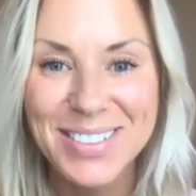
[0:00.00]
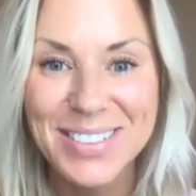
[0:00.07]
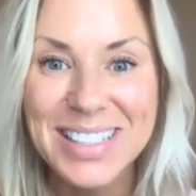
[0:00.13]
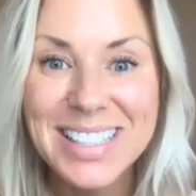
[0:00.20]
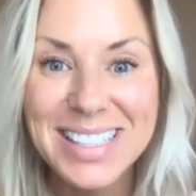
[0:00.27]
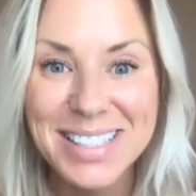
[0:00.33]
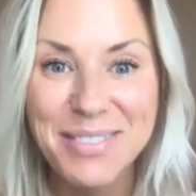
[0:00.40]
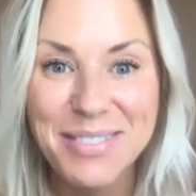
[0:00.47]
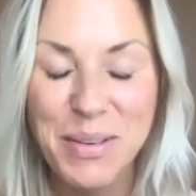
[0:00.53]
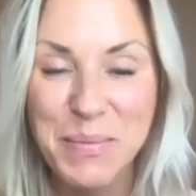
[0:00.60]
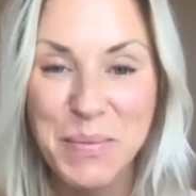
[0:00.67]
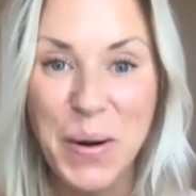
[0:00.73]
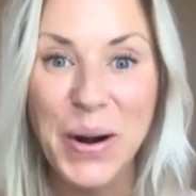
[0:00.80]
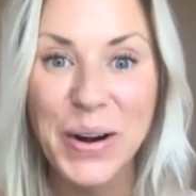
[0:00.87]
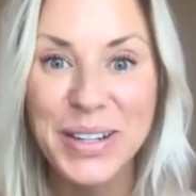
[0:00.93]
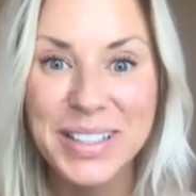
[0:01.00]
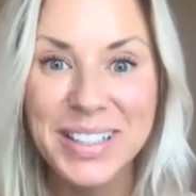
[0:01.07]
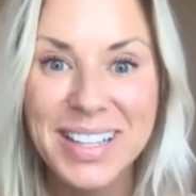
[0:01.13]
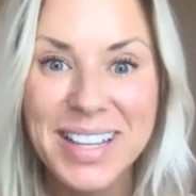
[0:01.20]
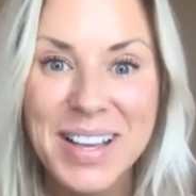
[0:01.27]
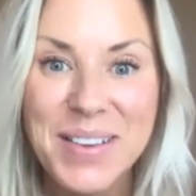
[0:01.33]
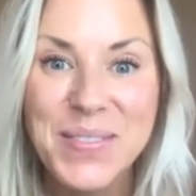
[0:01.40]
So this is the fun
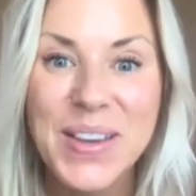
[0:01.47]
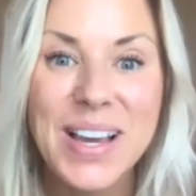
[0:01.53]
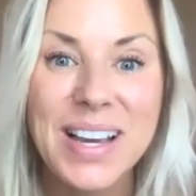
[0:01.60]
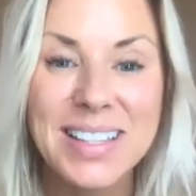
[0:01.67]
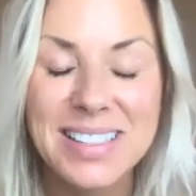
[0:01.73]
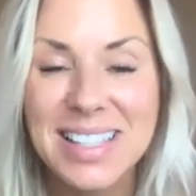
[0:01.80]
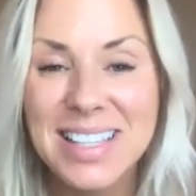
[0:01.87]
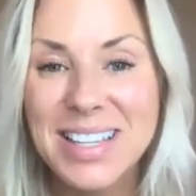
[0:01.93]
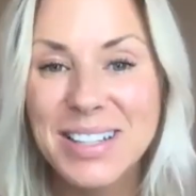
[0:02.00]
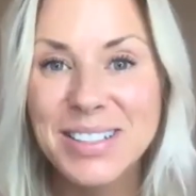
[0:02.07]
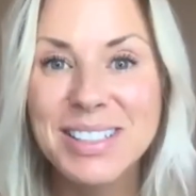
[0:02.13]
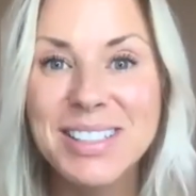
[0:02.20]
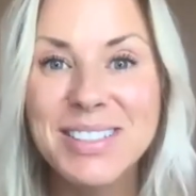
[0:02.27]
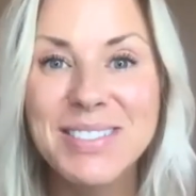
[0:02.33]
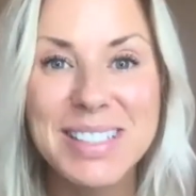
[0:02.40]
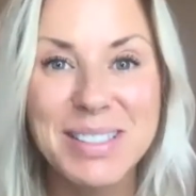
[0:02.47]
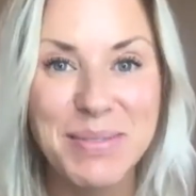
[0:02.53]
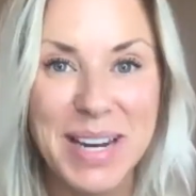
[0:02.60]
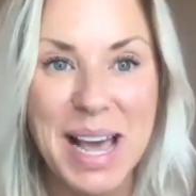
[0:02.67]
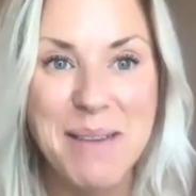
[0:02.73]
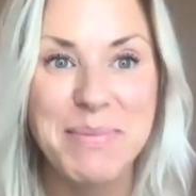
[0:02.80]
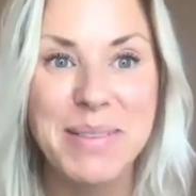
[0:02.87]
part, because here's
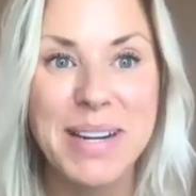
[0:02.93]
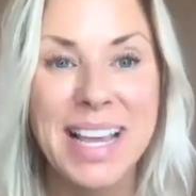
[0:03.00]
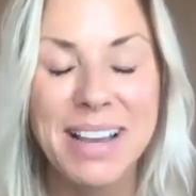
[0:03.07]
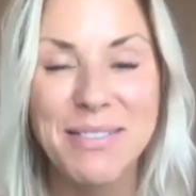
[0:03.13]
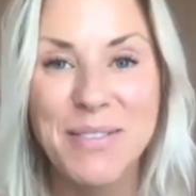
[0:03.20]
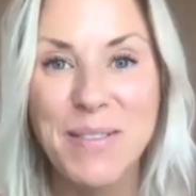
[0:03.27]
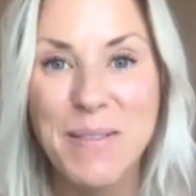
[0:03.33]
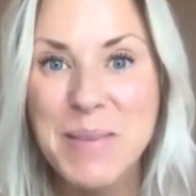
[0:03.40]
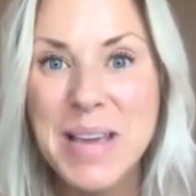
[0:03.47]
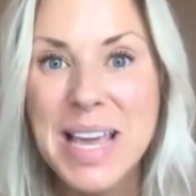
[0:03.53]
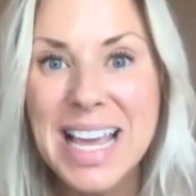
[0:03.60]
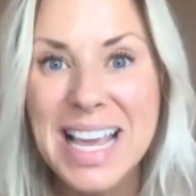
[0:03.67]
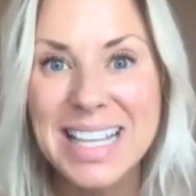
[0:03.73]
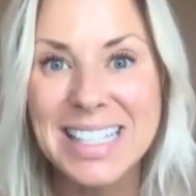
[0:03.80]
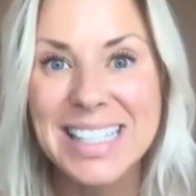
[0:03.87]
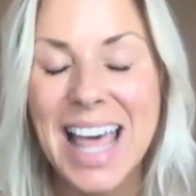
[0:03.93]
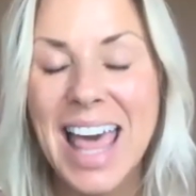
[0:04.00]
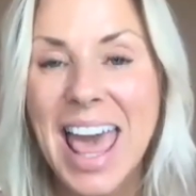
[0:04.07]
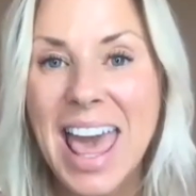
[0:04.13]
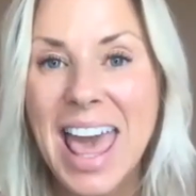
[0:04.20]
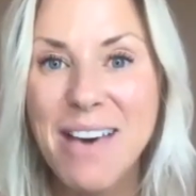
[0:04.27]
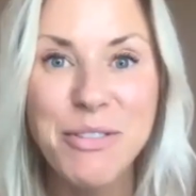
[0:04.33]
what's been happening for me
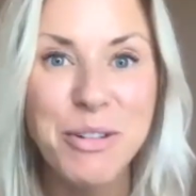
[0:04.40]
is that